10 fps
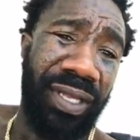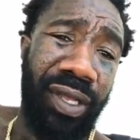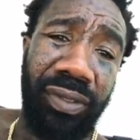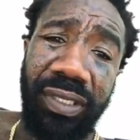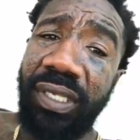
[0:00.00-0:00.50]

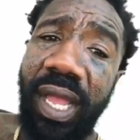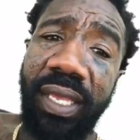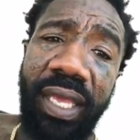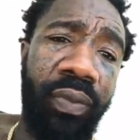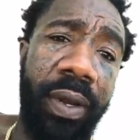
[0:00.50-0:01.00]
Hilton's
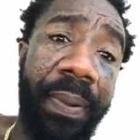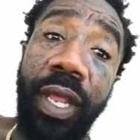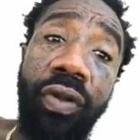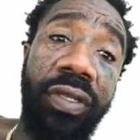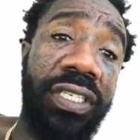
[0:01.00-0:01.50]
sidekick. We didn't
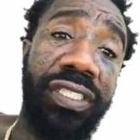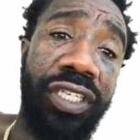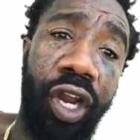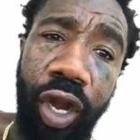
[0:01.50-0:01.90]
pay no attention to